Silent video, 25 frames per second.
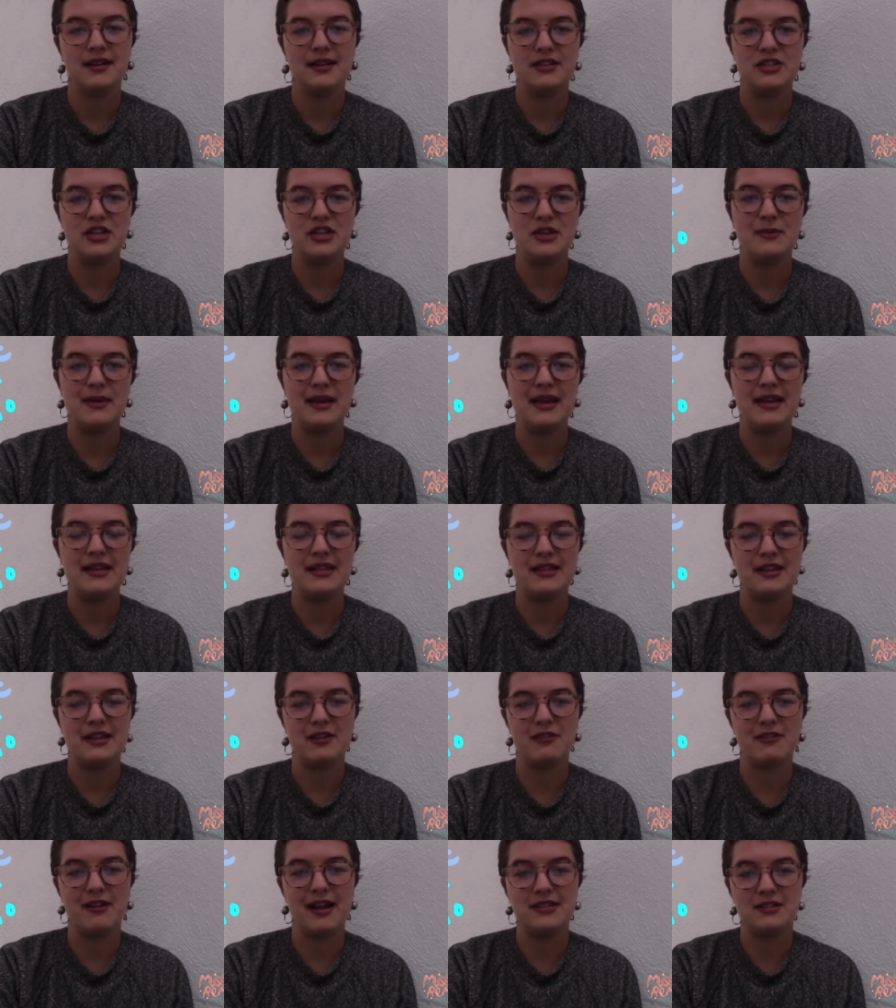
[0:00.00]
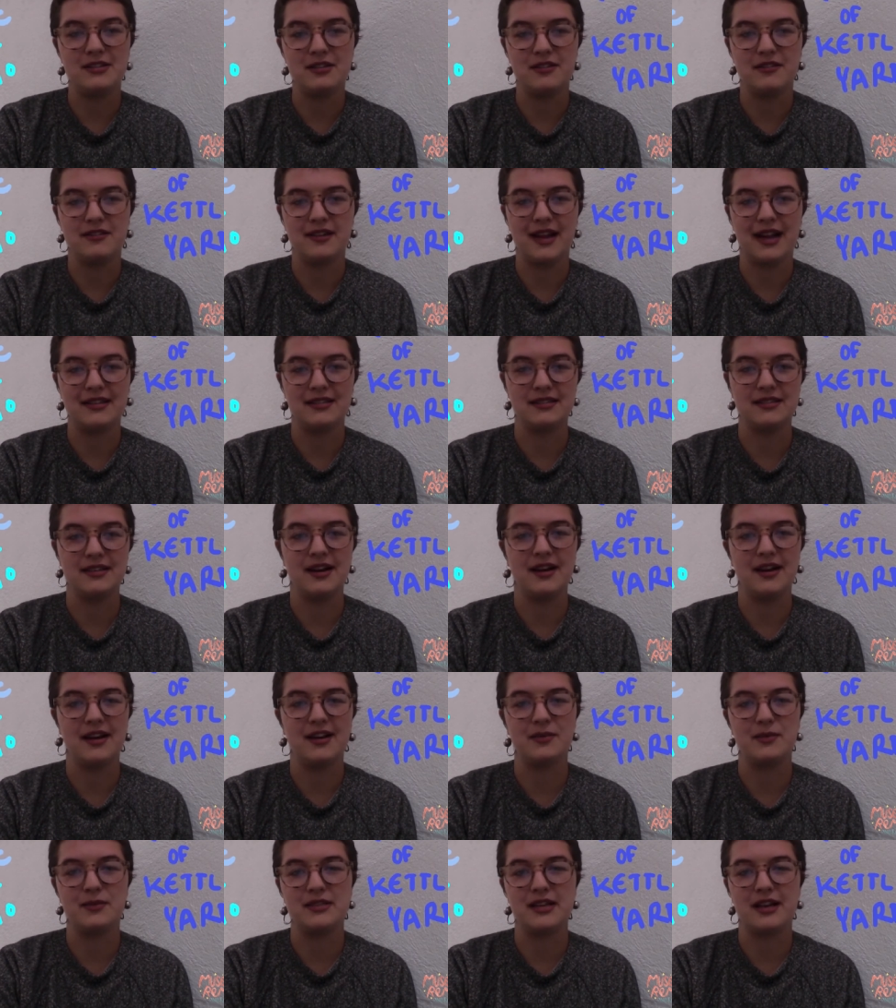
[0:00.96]
Jim Eade, the creator of Kettle's
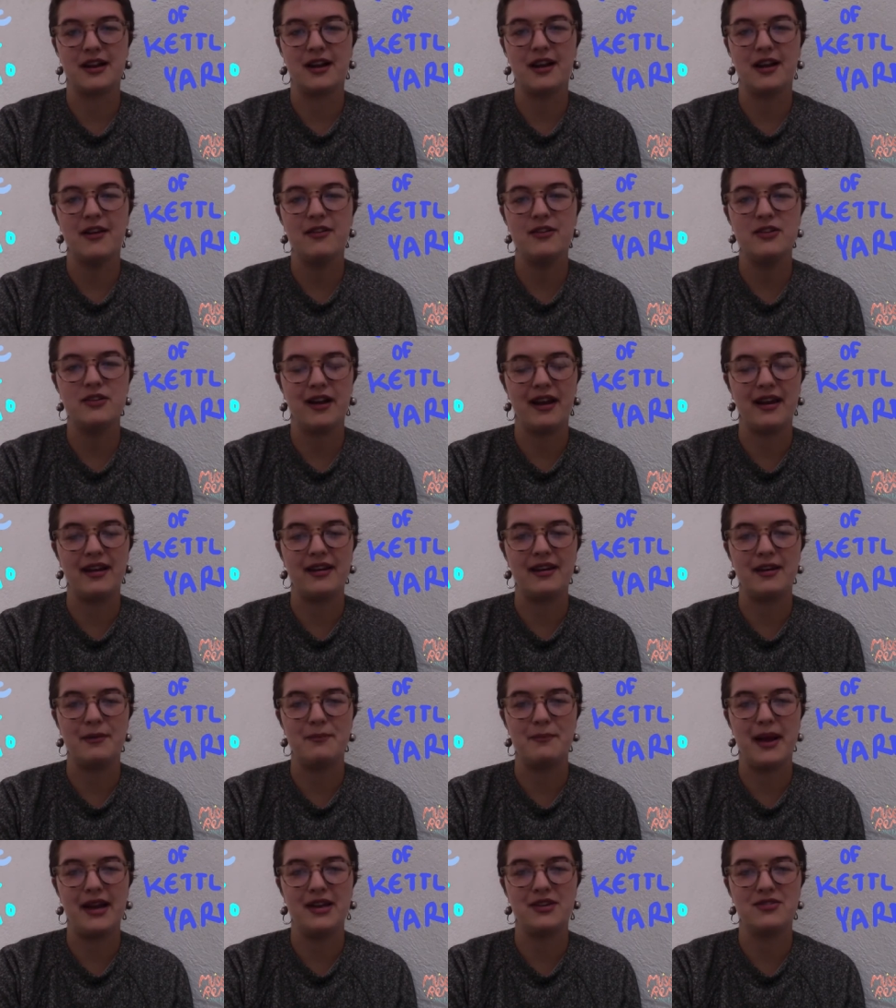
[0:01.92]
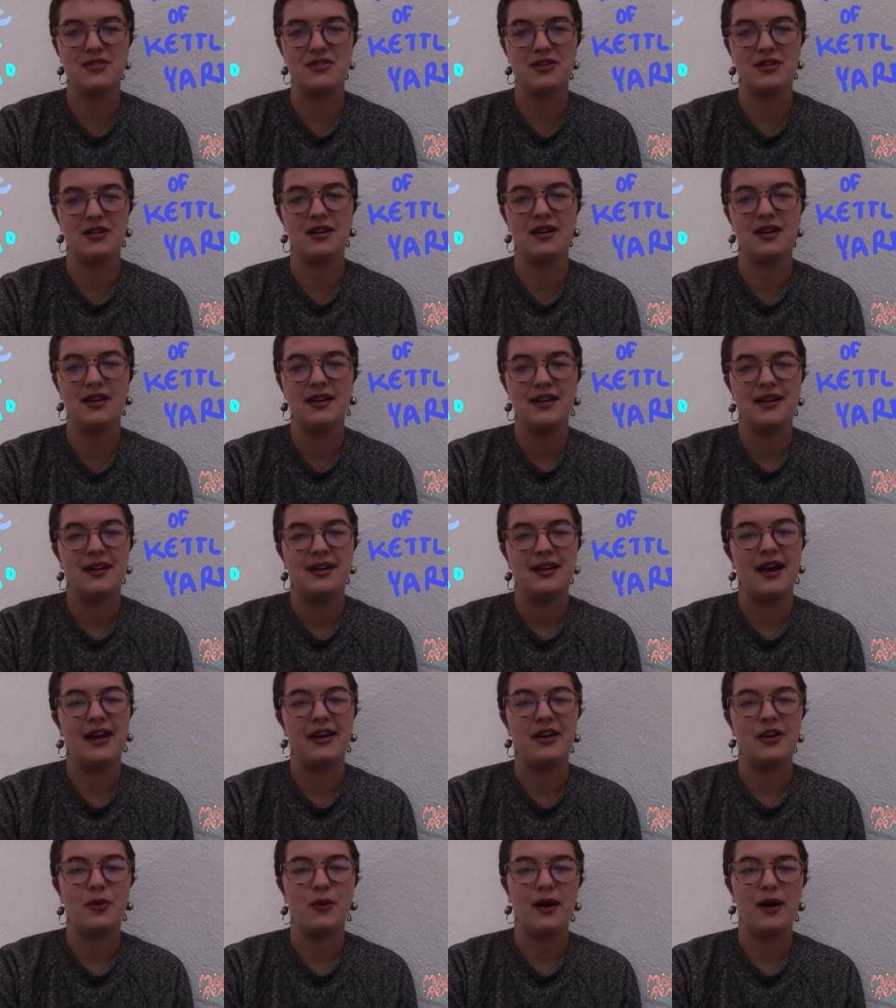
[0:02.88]
Yard, was a close friend and patron,
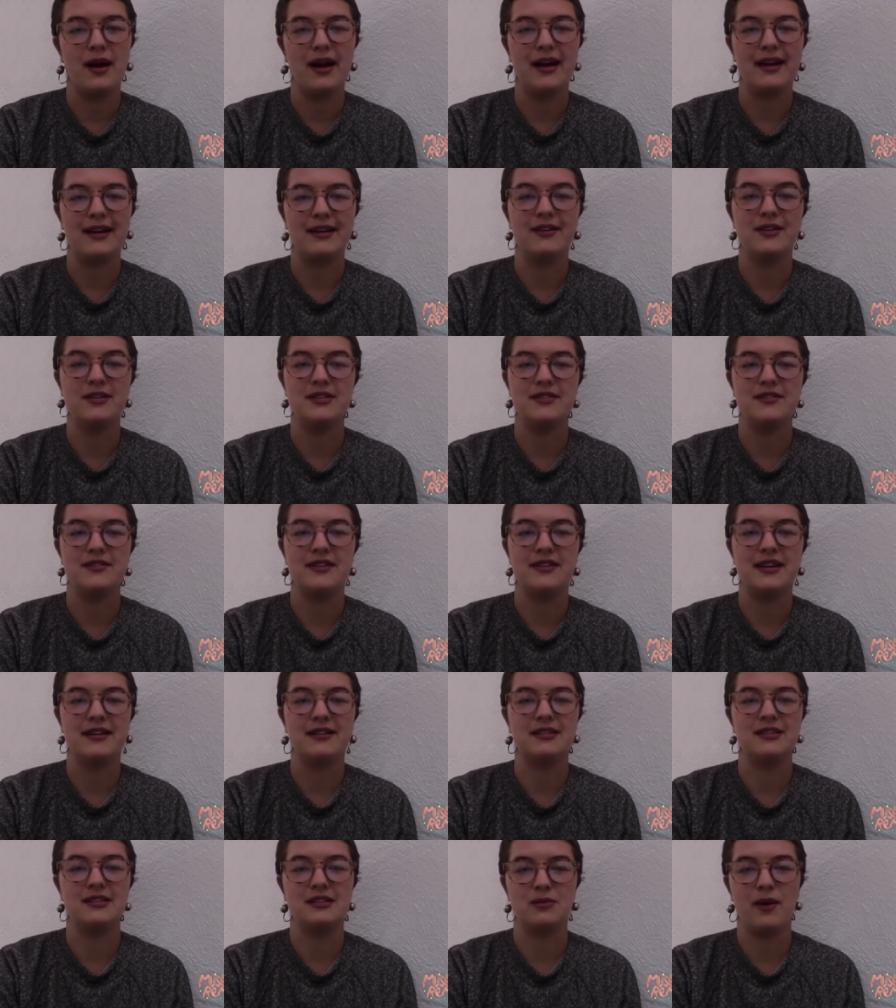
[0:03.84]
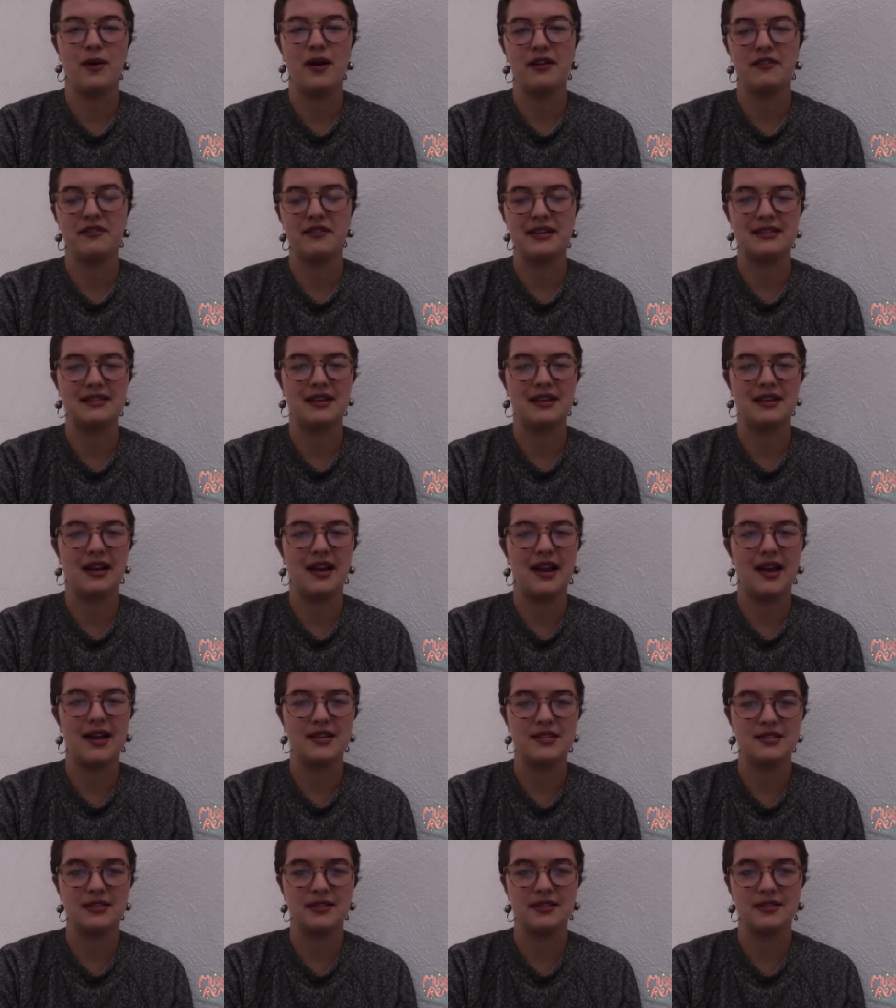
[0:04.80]
and acquired lots of Nicholson's work for his
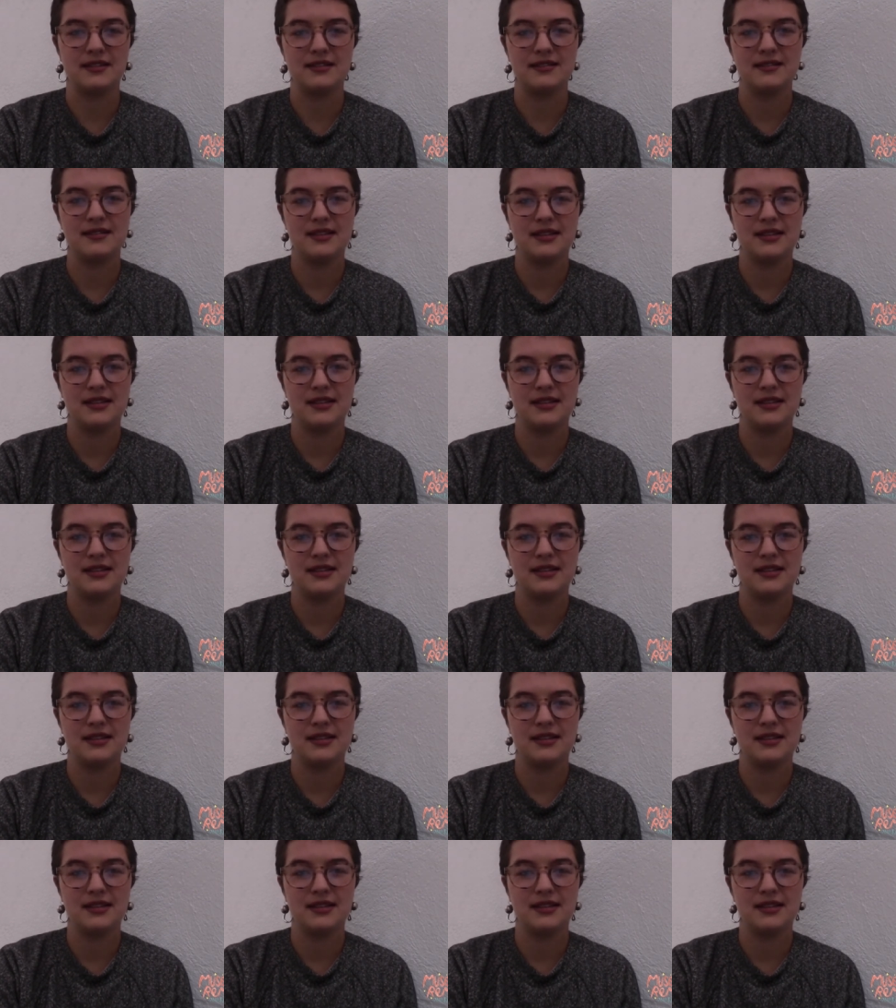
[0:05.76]
collection.